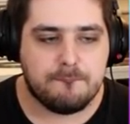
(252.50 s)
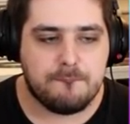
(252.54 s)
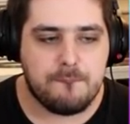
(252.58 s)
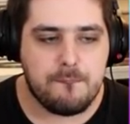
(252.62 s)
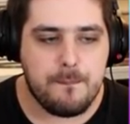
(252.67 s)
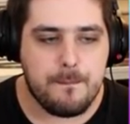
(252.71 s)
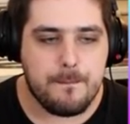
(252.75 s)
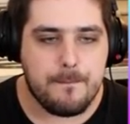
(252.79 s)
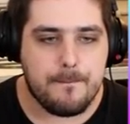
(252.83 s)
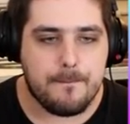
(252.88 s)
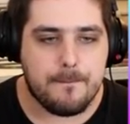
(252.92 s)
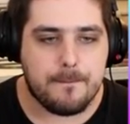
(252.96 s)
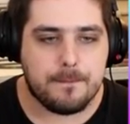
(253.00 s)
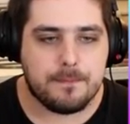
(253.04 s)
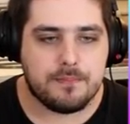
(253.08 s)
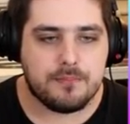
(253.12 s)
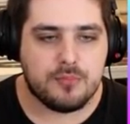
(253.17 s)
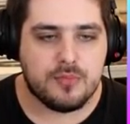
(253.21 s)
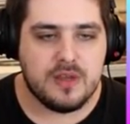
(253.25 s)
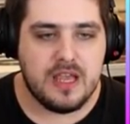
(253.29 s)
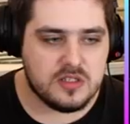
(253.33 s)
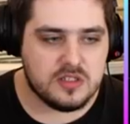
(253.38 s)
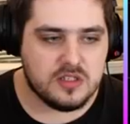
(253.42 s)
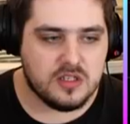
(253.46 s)
Hmm.
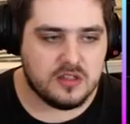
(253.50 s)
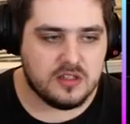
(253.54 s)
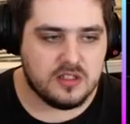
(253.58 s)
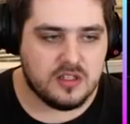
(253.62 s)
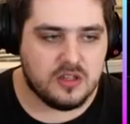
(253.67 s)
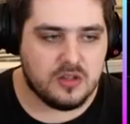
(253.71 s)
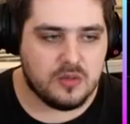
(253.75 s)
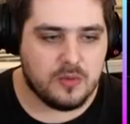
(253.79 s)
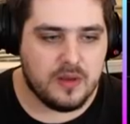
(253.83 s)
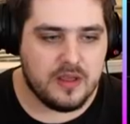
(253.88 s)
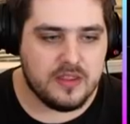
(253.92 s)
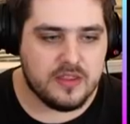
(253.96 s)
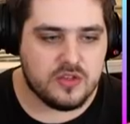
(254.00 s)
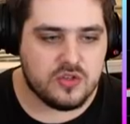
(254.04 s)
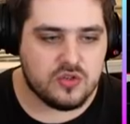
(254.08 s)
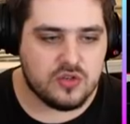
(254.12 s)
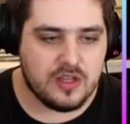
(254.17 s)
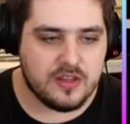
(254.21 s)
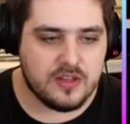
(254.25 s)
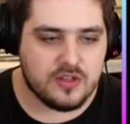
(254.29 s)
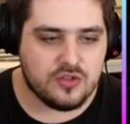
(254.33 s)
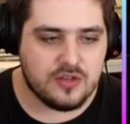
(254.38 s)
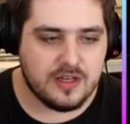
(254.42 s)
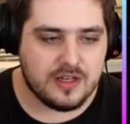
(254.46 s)
There's nothing in the way of the
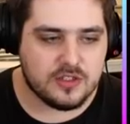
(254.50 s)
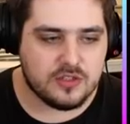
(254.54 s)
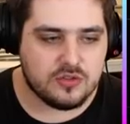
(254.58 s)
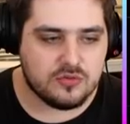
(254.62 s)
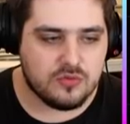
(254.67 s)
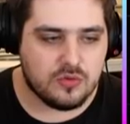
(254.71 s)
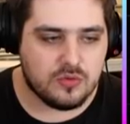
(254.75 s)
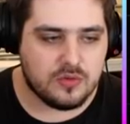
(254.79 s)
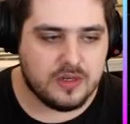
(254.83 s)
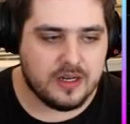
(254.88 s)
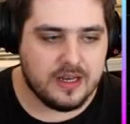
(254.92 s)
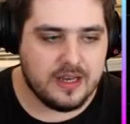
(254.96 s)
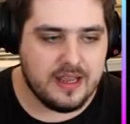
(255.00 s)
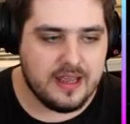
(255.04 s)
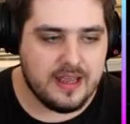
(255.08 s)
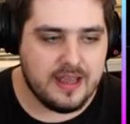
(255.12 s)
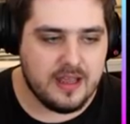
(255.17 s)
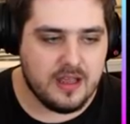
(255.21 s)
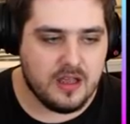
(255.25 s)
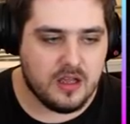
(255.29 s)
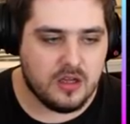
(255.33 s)
track. The tracks are all clear.